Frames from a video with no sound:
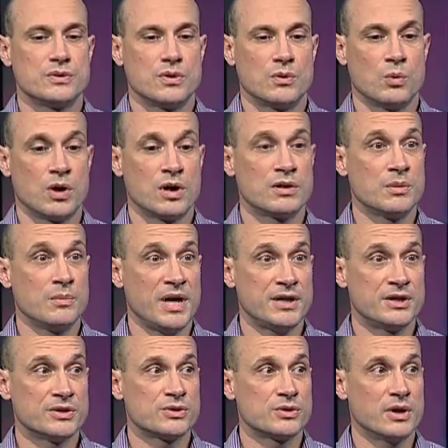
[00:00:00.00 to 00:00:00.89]
what are the
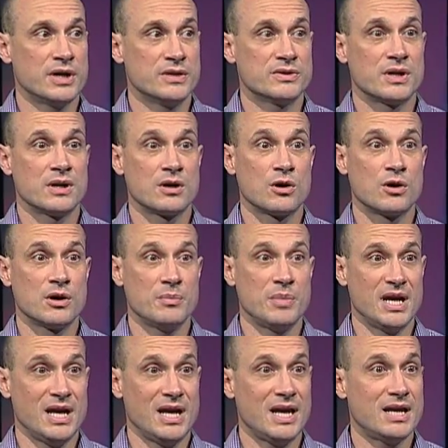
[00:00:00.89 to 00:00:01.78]
major strains that are going to
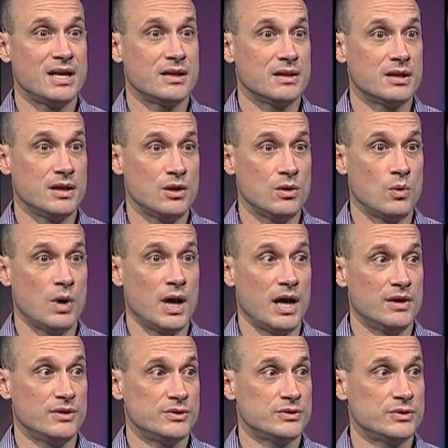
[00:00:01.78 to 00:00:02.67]
be hitting the
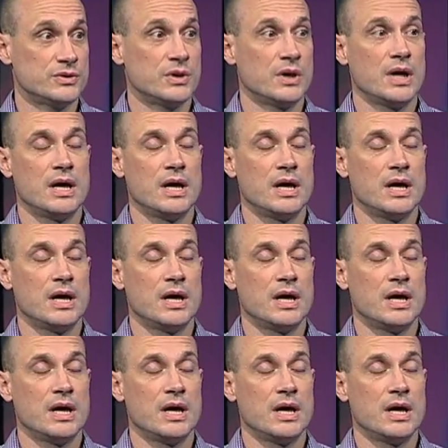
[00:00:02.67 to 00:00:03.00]
U.S.